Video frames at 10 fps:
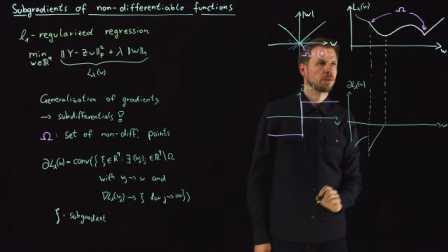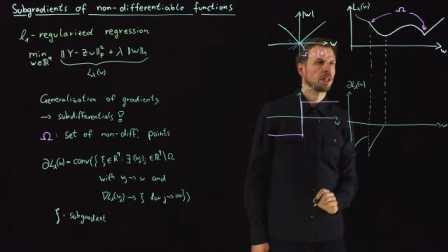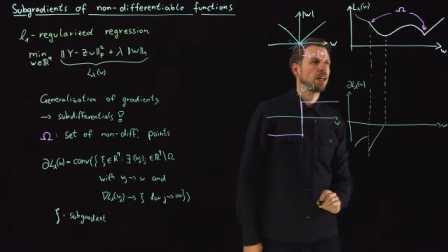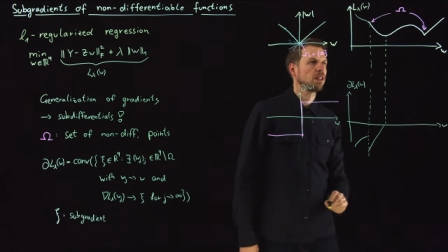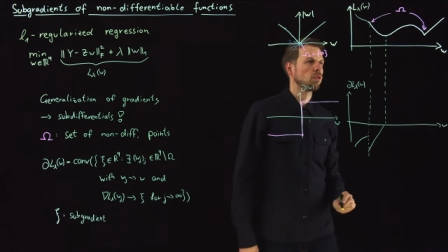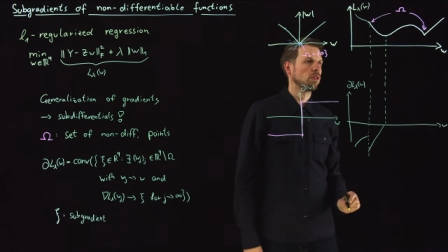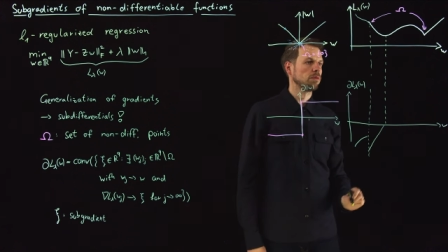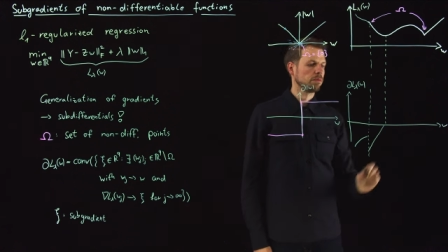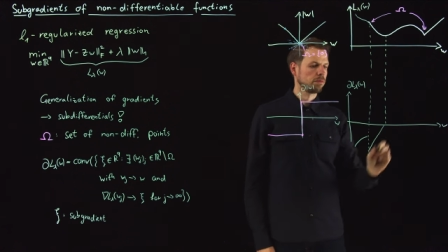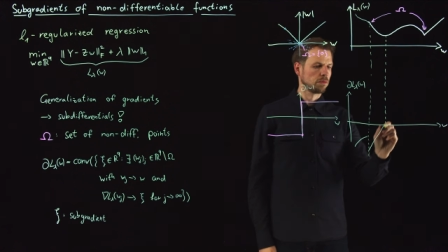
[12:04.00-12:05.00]
and so on,
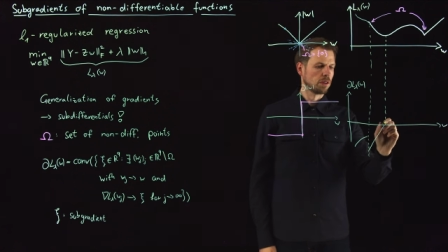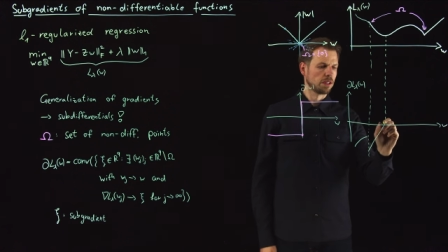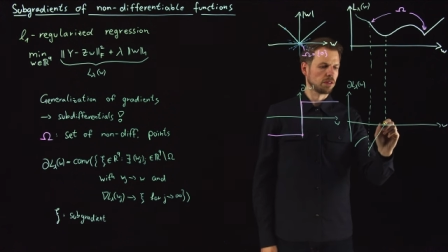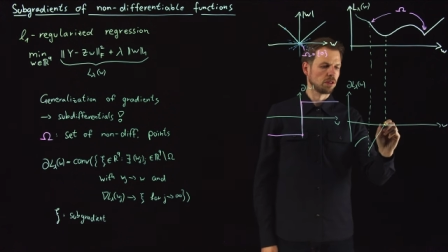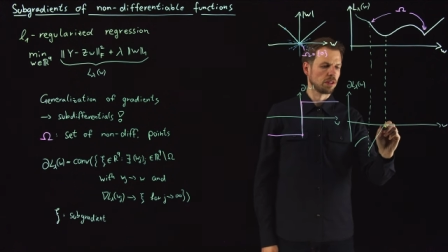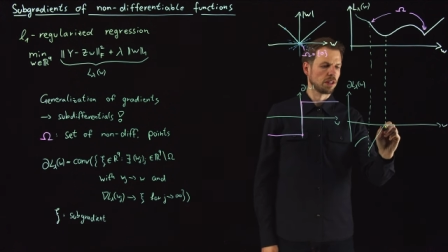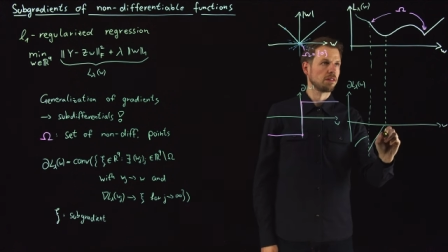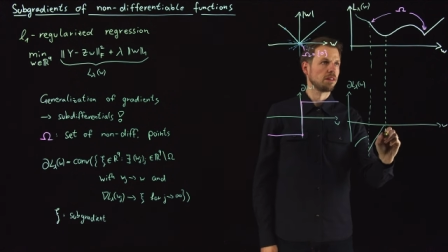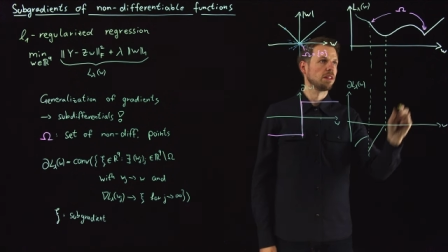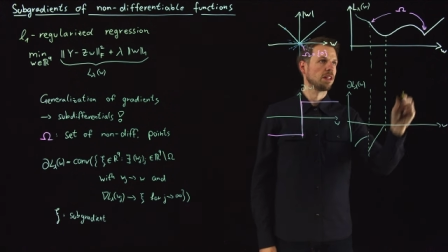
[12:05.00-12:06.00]
right? So you can
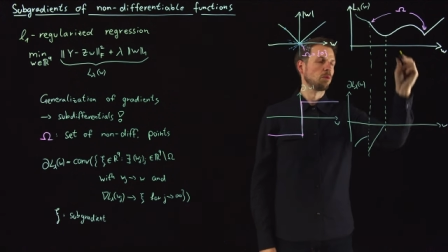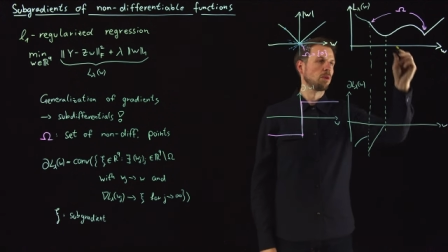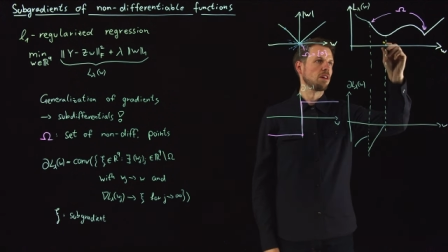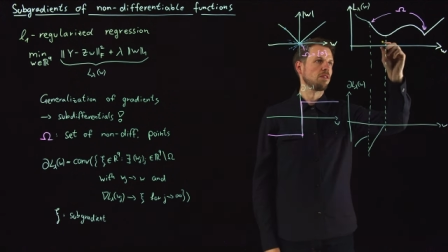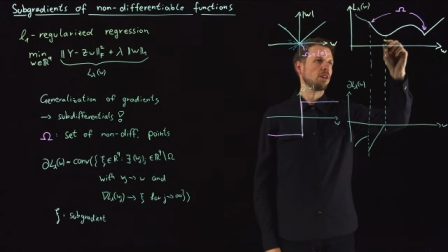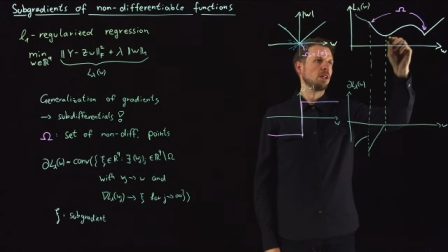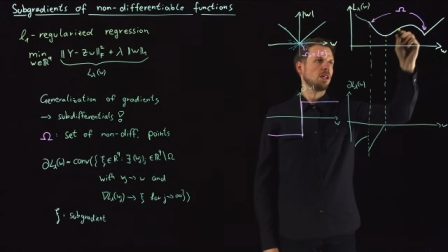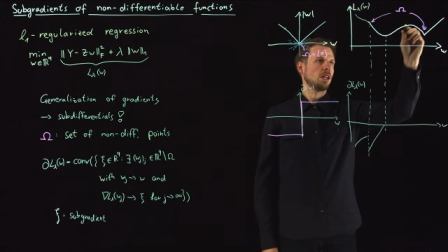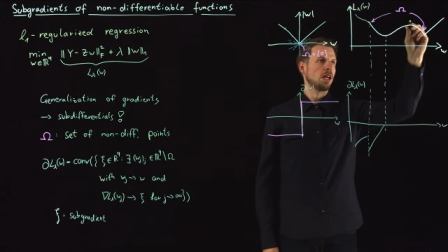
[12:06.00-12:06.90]
see then we have a